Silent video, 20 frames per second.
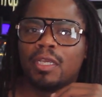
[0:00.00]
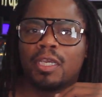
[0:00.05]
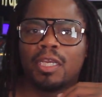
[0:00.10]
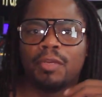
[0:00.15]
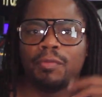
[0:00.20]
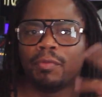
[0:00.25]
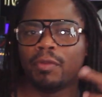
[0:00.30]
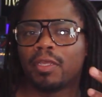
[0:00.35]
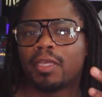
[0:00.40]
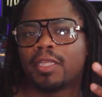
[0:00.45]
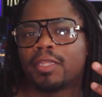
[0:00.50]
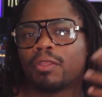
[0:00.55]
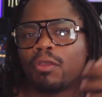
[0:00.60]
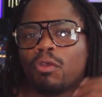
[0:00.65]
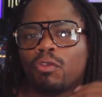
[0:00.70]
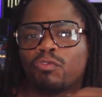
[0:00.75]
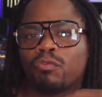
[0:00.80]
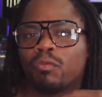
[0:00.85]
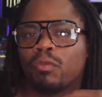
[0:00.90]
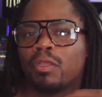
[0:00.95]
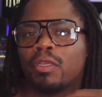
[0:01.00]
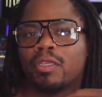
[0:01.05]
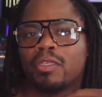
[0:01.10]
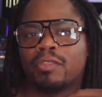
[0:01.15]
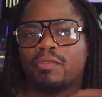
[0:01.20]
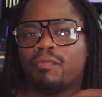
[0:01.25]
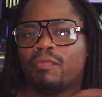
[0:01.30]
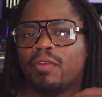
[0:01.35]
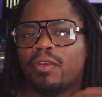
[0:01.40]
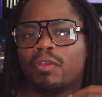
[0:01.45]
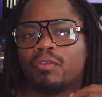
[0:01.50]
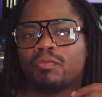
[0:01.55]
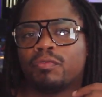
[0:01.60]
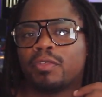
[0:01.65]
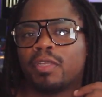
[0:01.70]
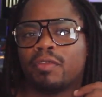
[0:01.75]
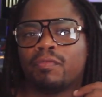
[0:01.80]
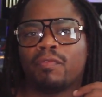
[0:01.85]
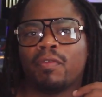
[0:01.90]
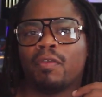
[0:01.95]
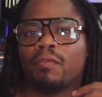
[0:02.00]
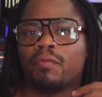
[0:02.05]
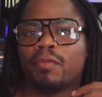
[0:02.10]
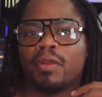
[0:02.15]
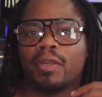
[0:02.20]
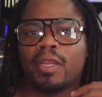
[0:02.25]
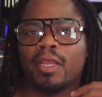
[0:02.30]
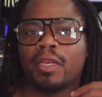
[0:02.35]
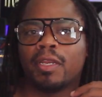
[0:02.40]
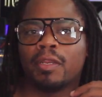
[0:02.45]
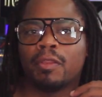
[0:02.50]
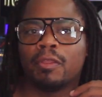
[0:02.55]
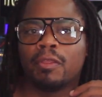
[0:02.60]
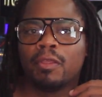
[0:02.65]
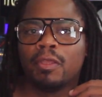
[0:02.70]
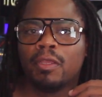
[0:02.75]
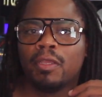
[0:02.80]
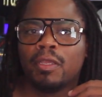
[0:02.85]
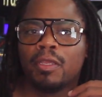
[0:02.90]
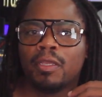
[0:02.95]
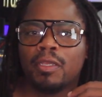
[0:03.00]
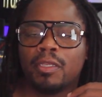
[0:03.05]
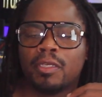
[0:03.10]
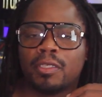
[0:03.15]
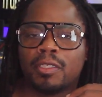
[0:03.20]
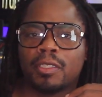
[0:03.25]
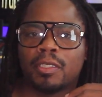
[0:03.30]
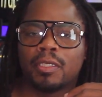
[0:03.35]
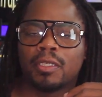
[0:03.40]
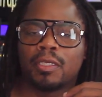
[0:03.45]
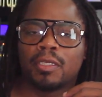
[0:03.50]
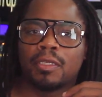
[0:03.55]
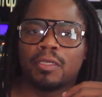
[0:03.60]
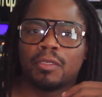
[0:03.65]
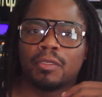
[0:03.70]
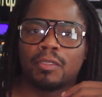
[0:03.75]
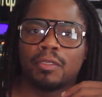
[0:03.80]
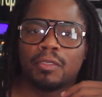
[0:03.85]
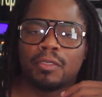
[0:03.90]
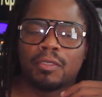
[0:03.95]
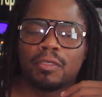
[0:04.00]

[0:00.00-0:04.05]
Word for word: couldn't even look at those really because the videos would take forever and a day to to uh,